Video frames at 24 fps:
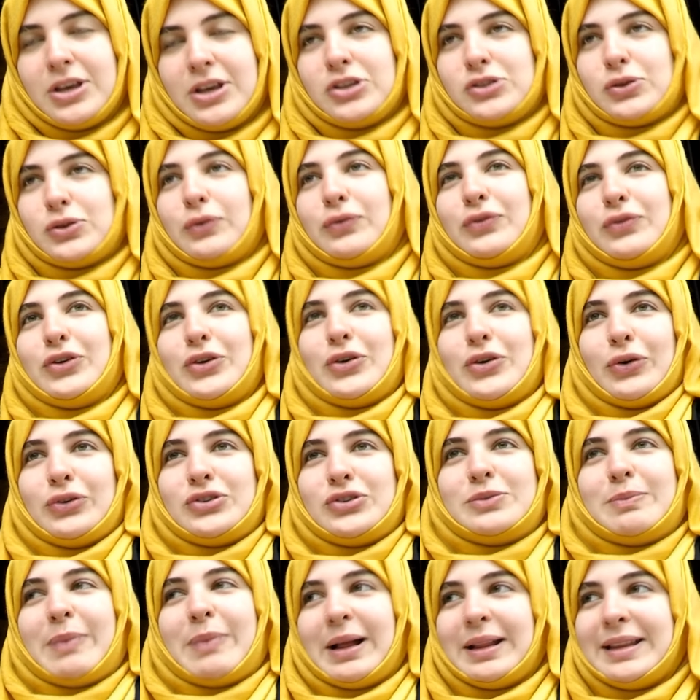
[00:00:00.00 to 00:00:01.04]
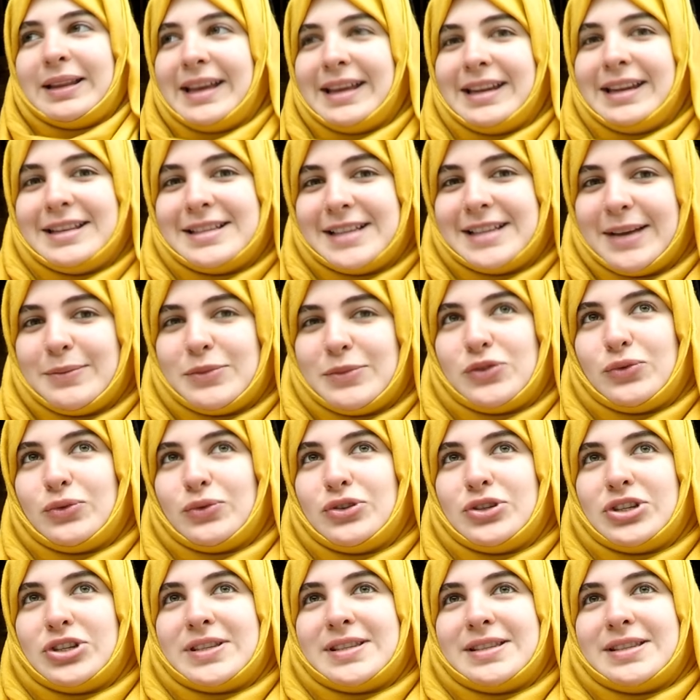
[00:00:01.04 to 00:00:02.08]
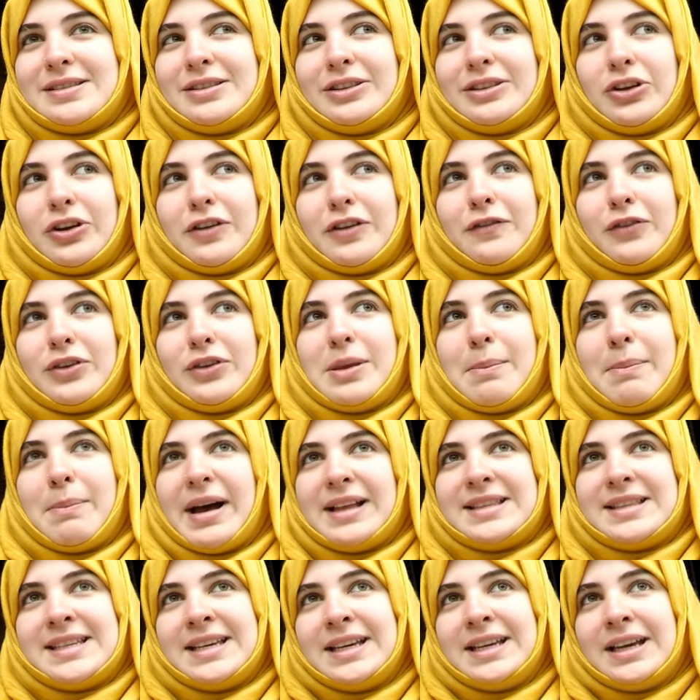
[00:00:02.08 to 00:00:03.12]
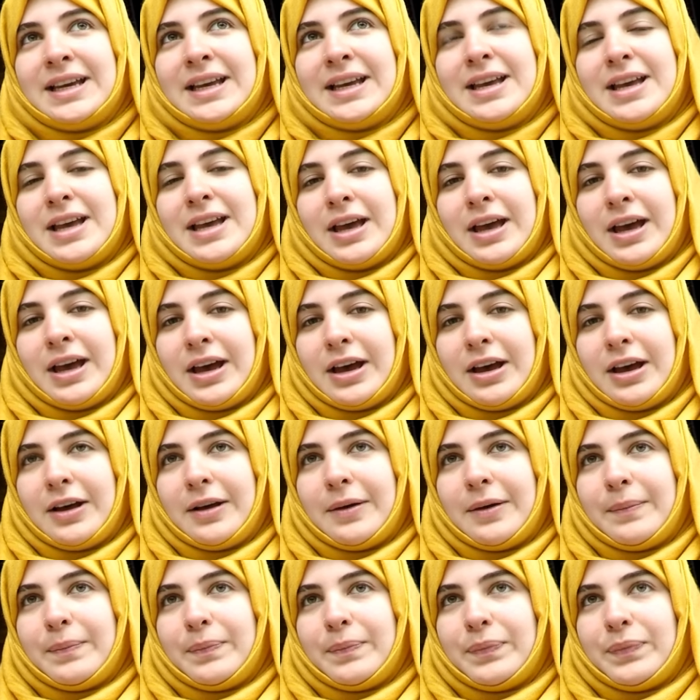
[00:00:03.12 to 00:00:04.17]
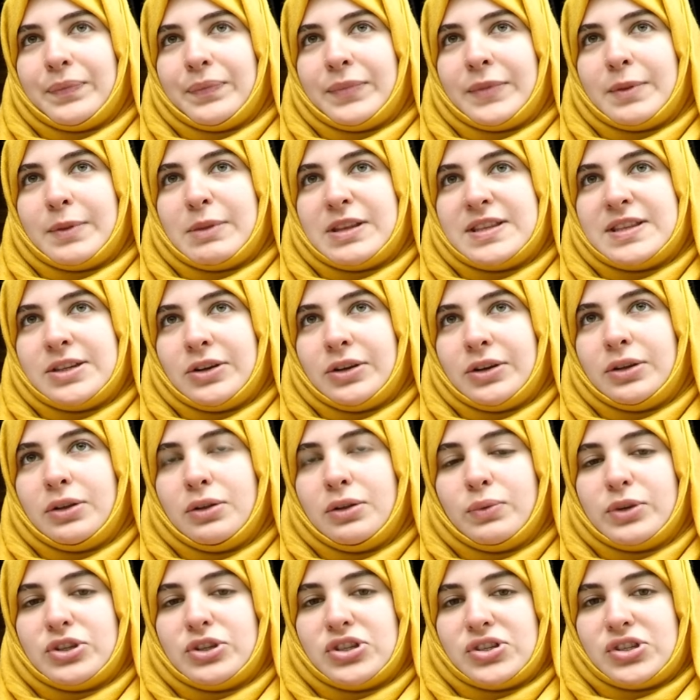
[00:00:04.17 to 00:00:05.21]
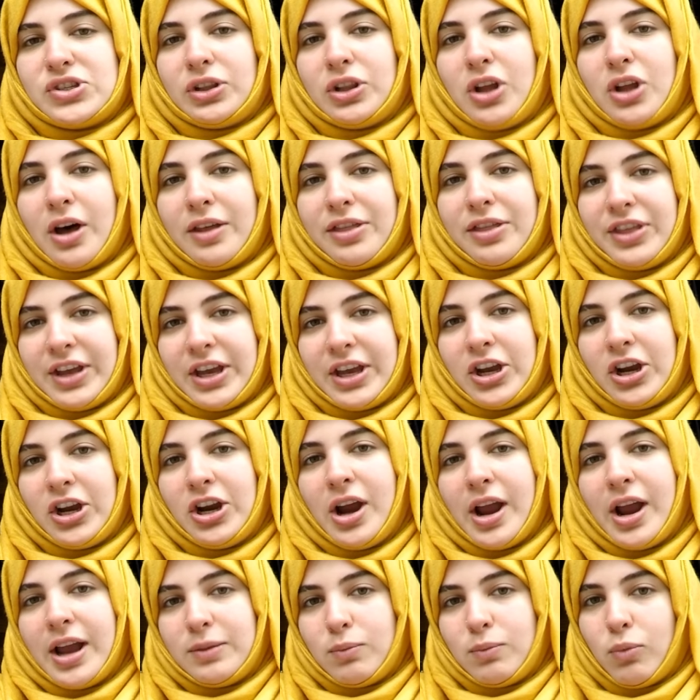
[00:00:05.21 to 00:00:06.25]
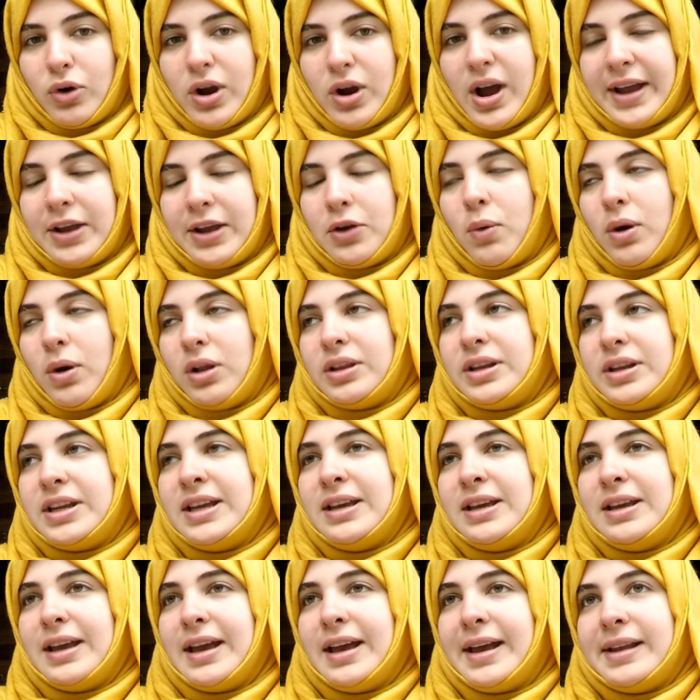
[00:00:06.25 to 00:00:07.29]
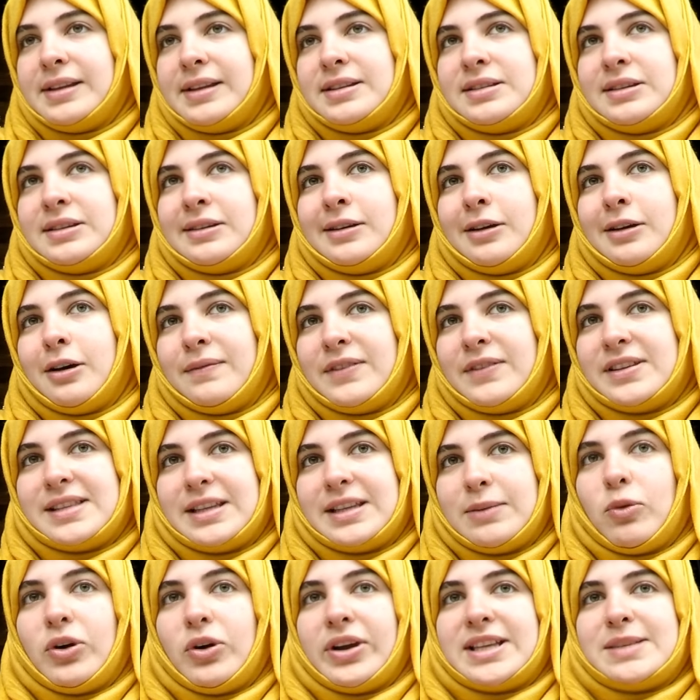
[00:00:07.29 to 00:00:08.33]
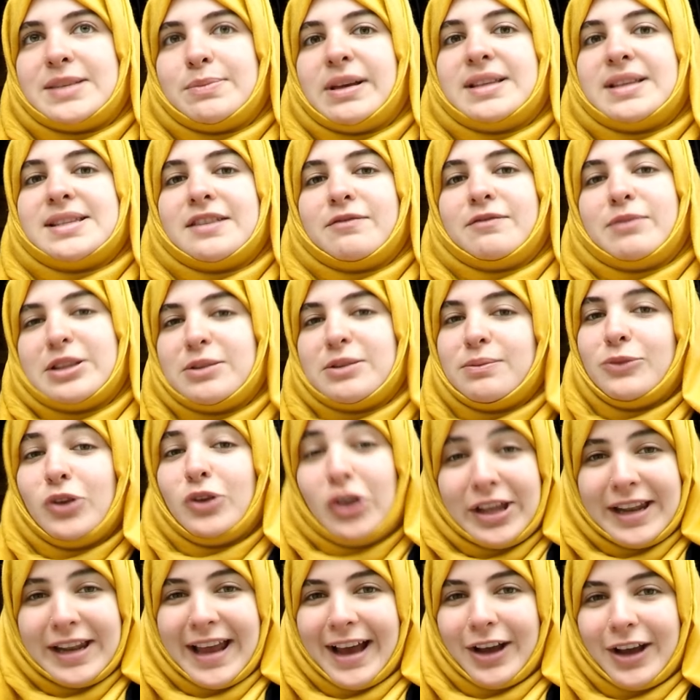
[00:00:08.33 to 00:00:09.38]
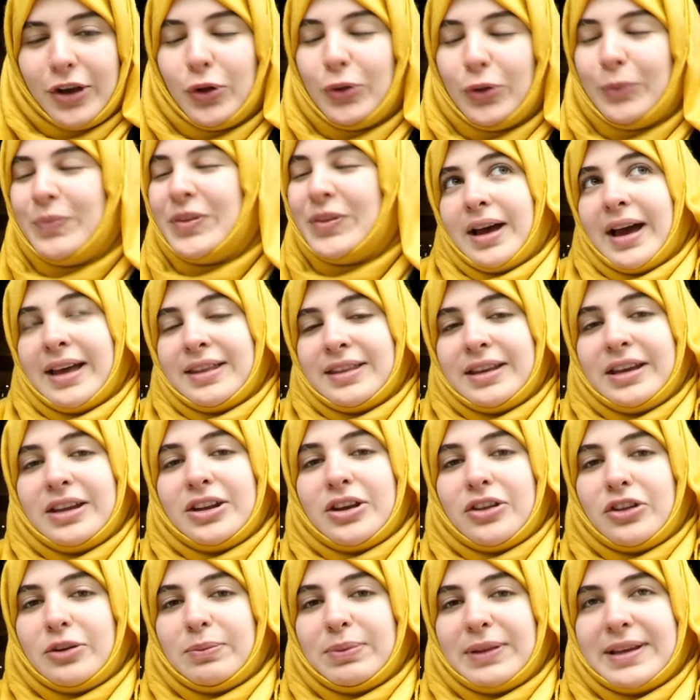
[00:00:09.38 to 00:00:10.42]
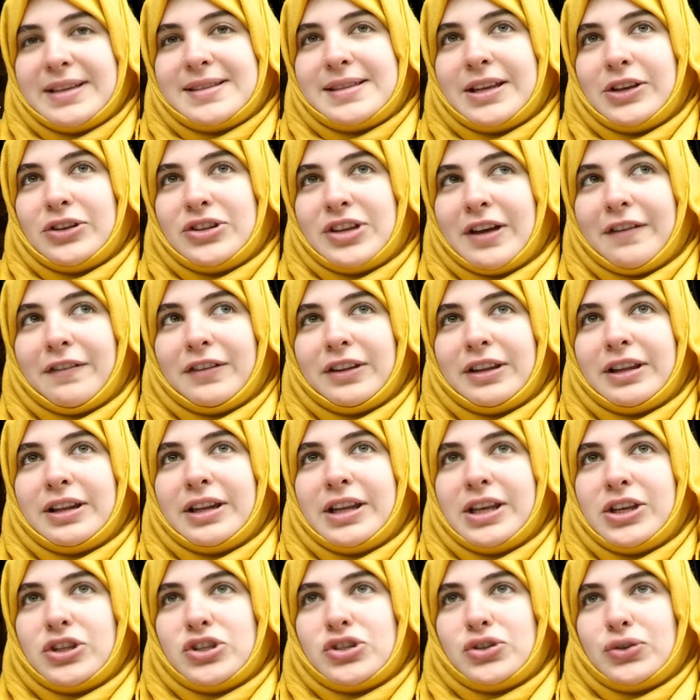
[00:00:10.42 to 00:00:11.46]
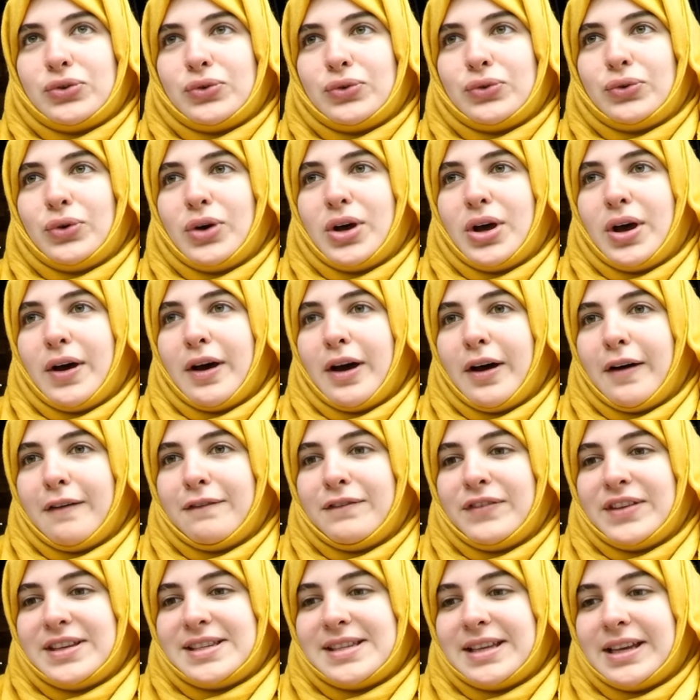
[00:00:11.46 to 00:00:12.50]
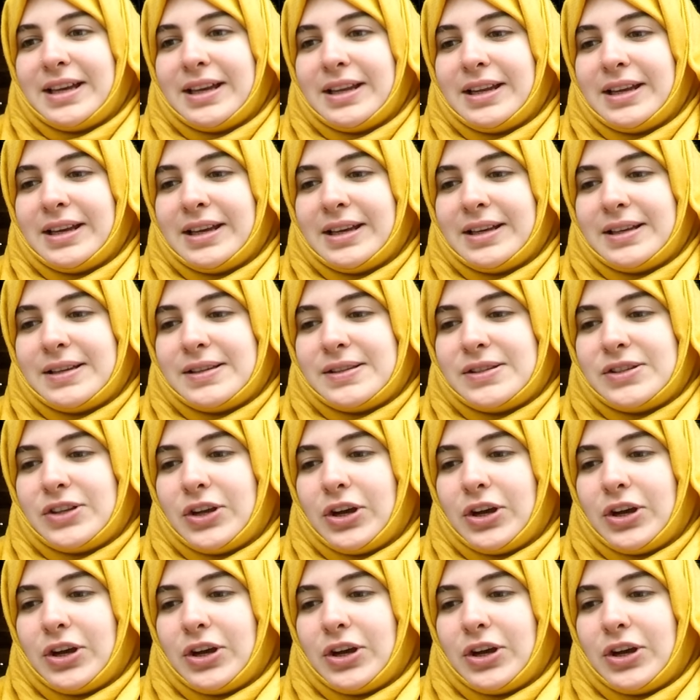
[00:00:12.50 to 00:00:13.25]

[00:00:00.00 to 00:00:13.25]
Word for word: So if you go to Bali anytime soon, just look for the batik um, material, which is a lot thicker and more high quality, and uh, obviously more expensive, but you can haggle. I think another place that you definitely need to uh, visit is.